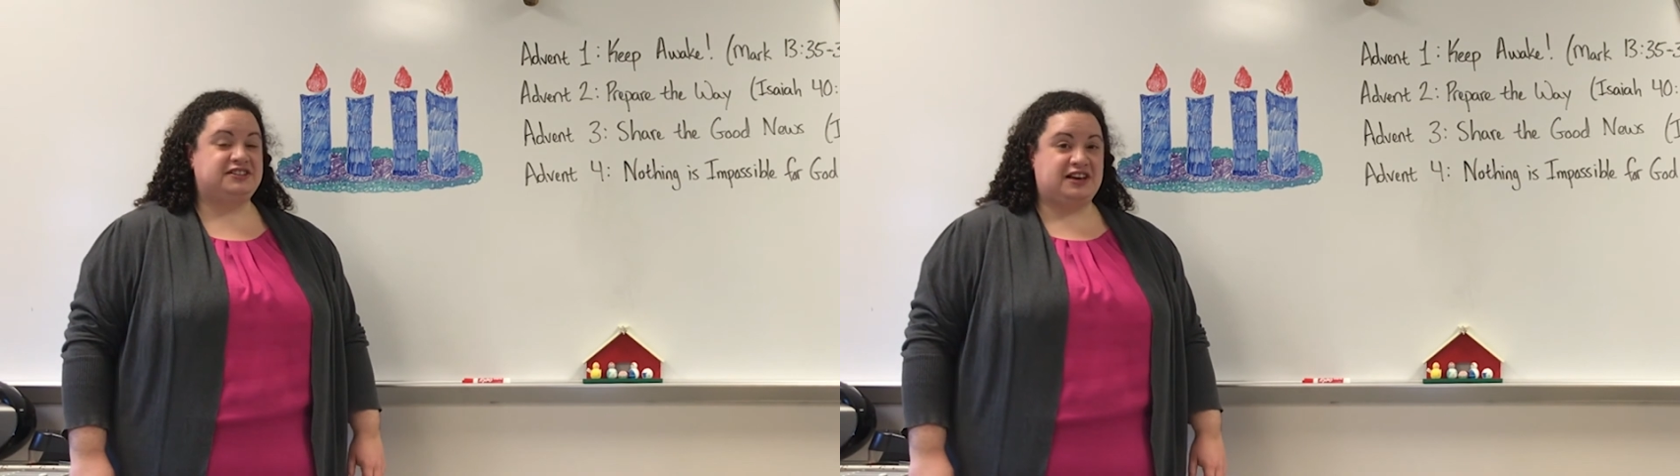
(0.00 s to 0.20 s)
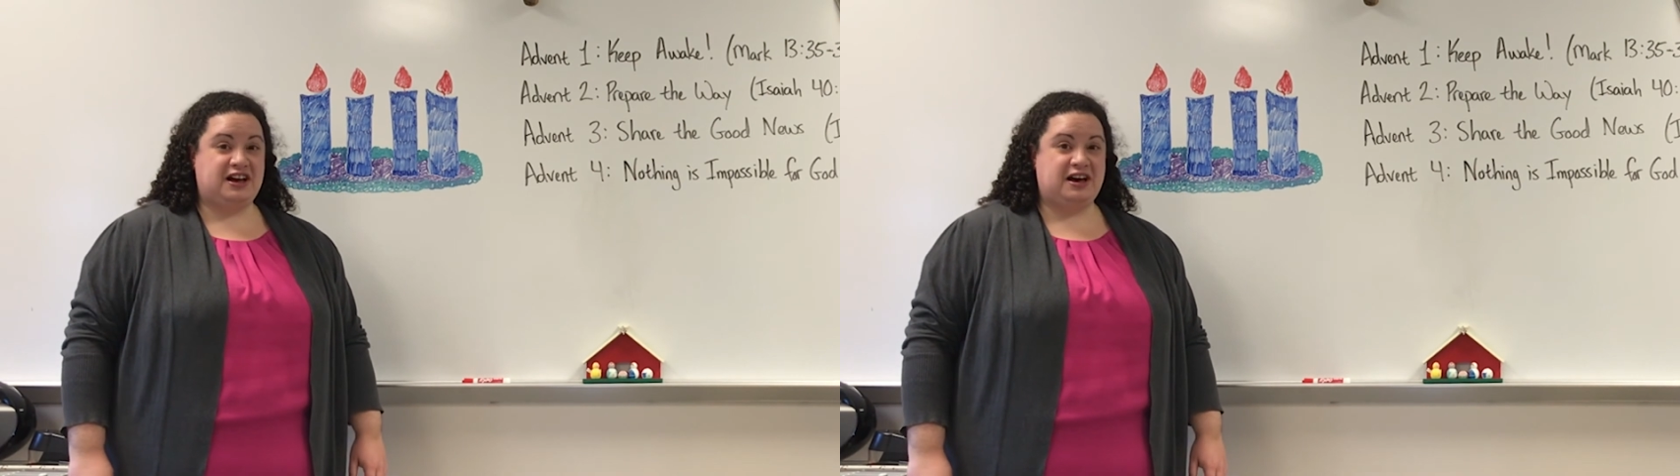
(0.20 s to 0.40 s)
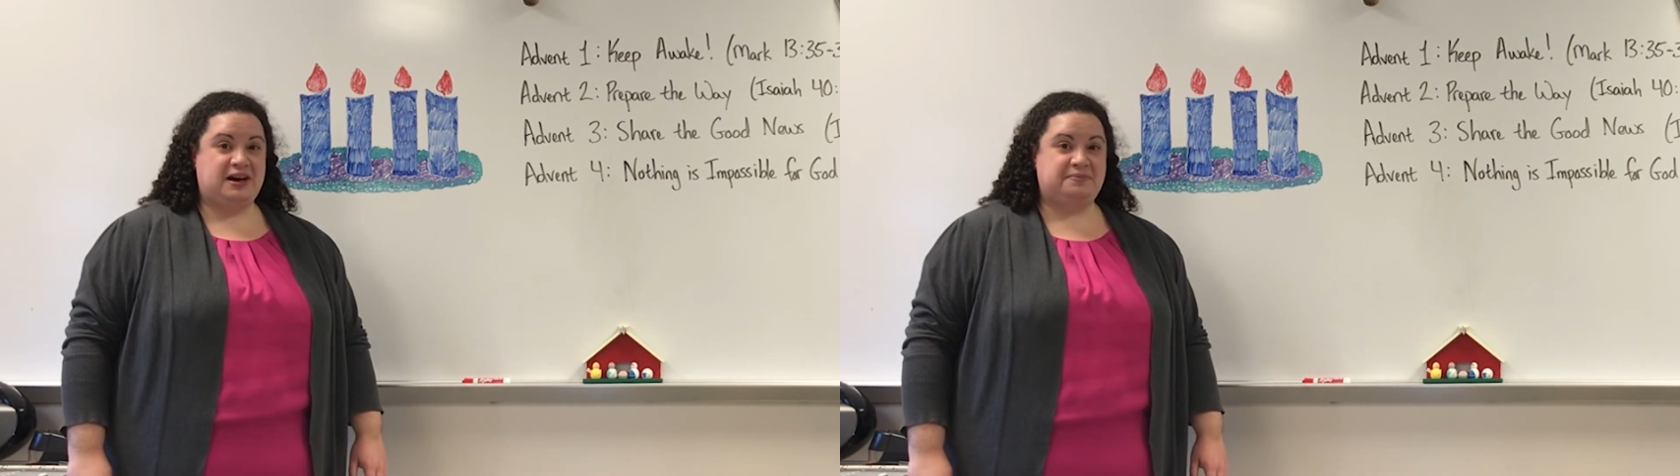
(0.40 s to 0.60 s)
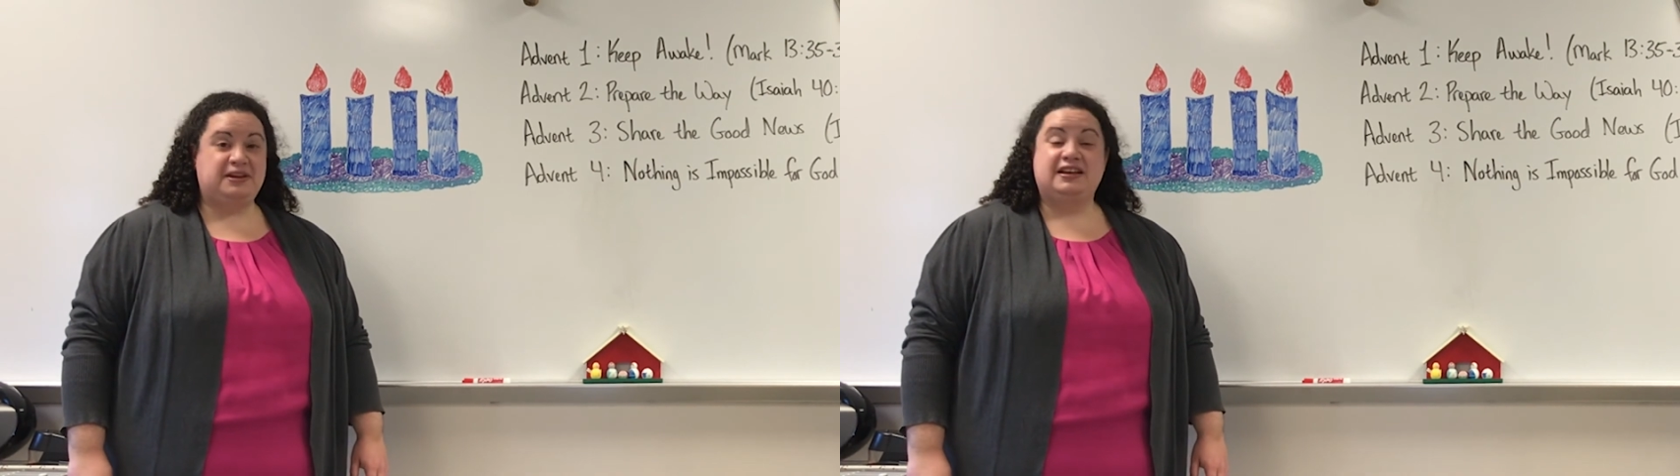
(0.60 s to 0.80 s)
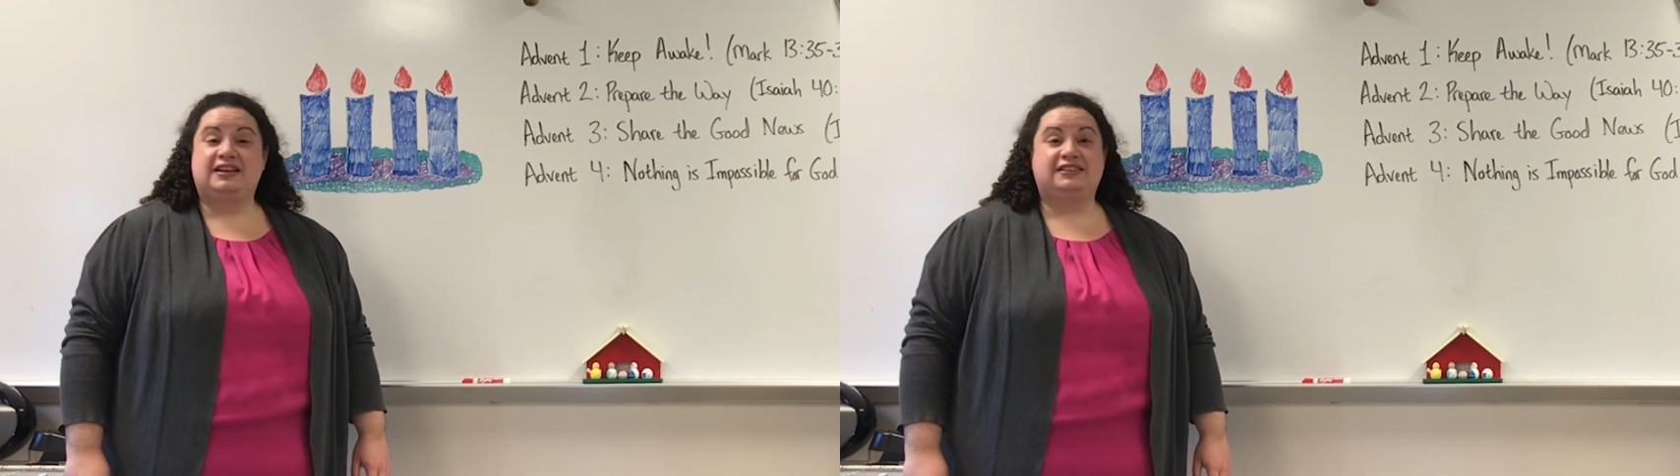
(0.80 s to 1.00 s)
come.
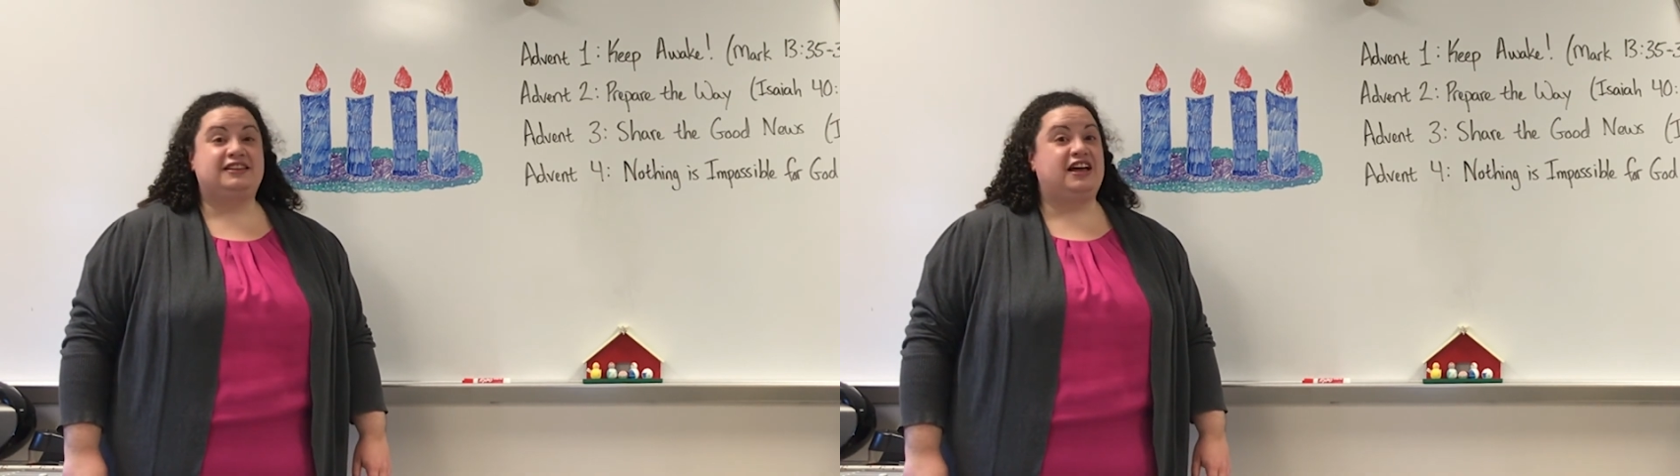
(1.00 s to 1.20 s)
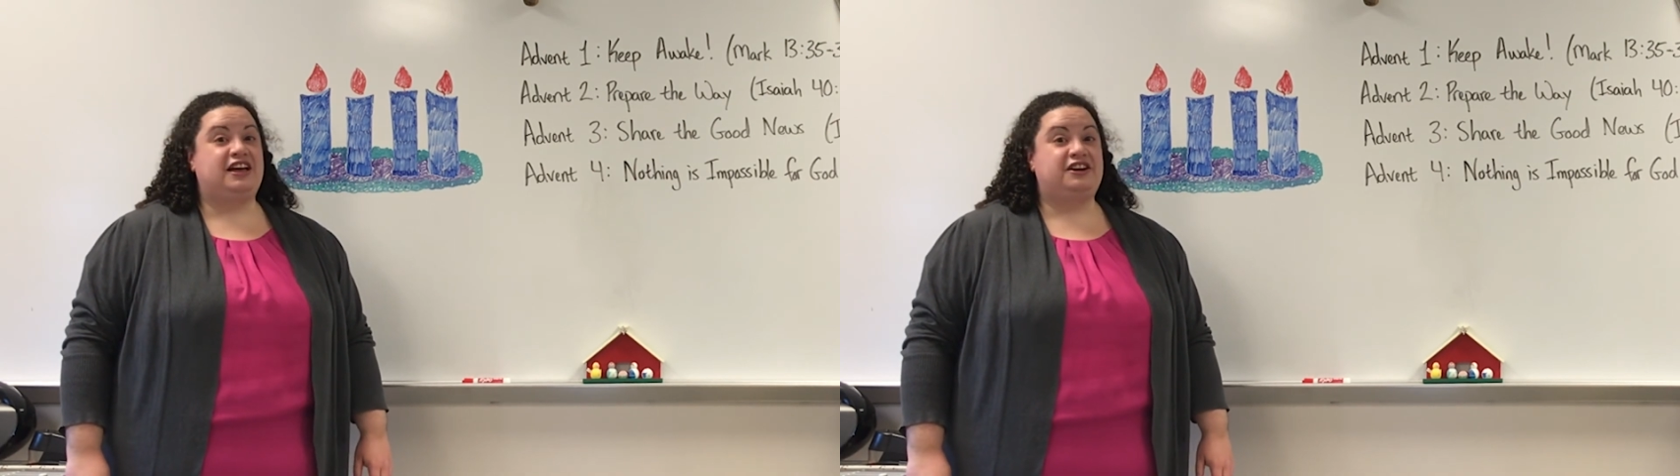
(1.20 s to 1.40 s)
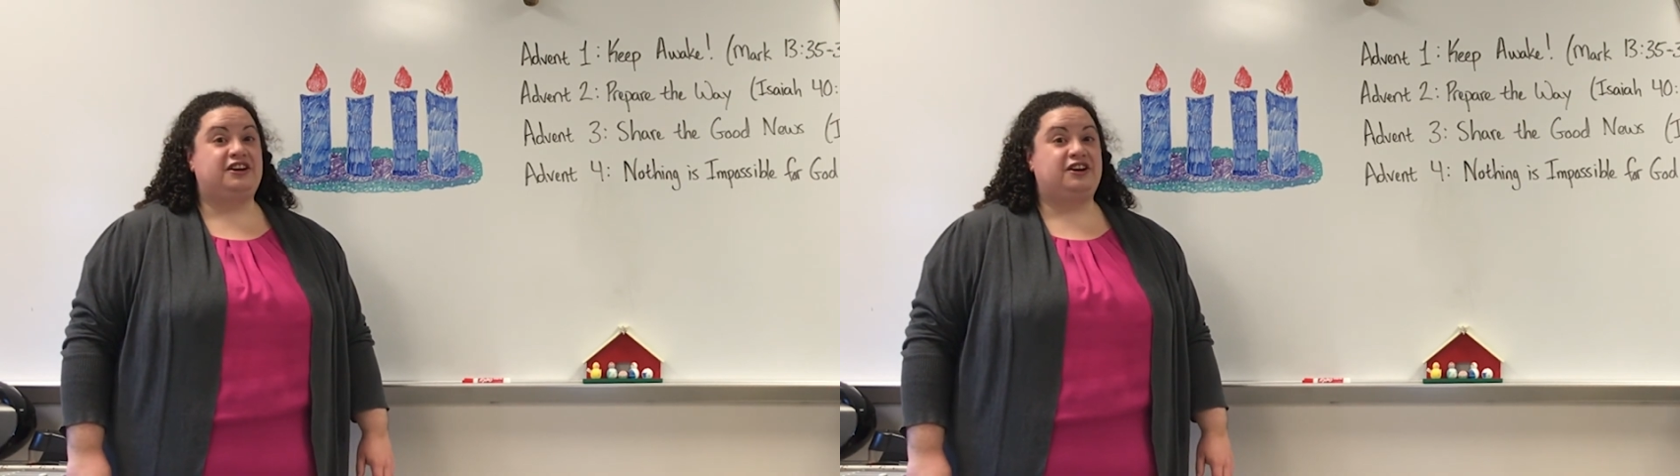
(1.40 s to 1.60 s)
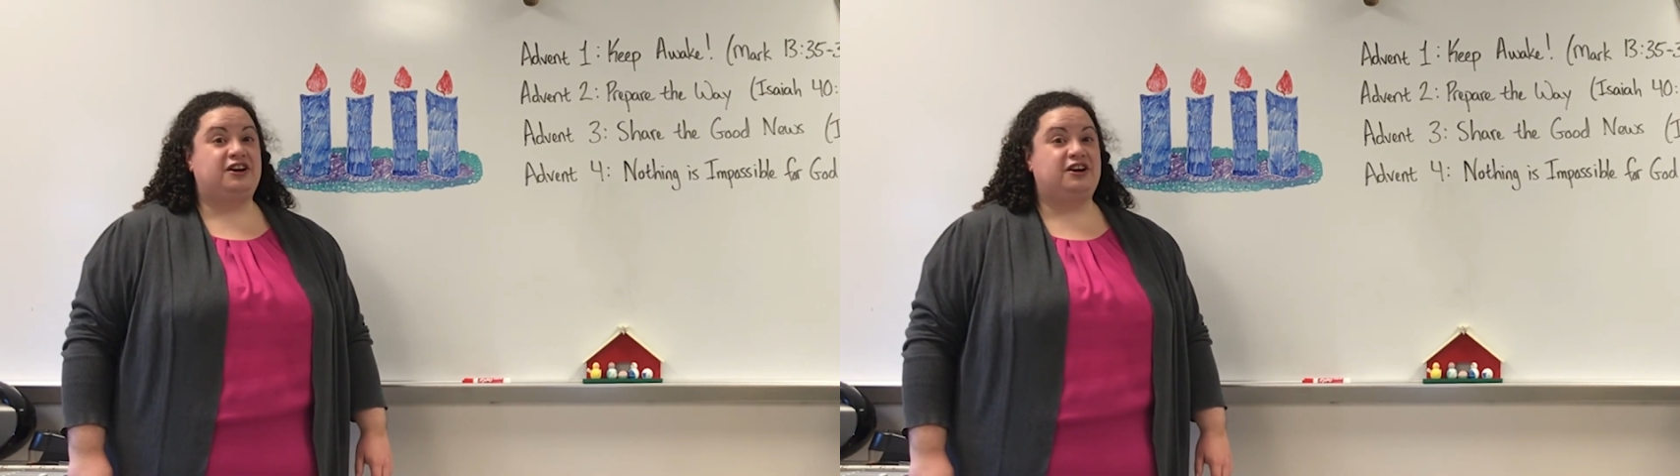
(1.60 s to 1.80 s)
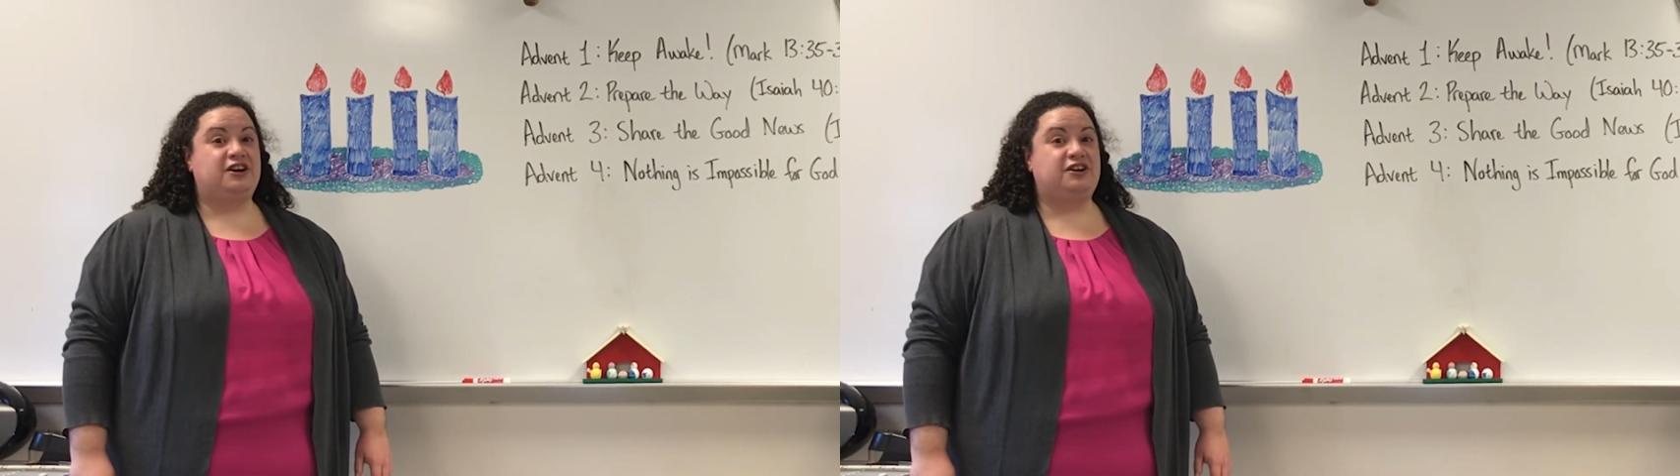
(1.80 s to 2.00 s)
Let
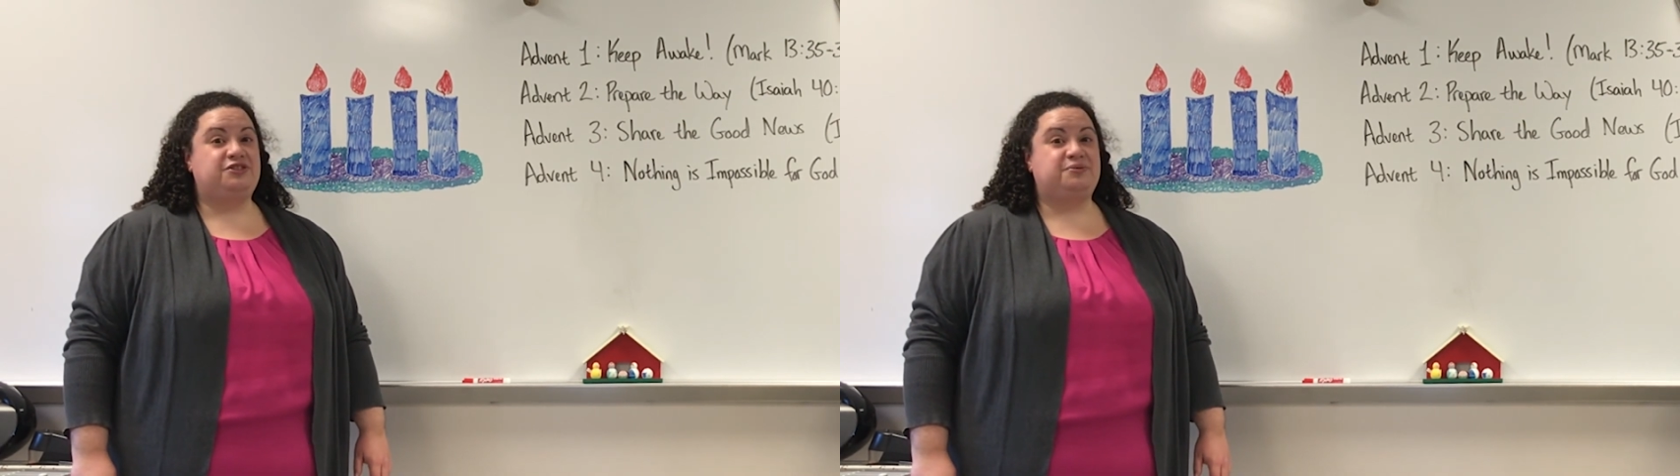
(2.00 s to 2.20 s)
earth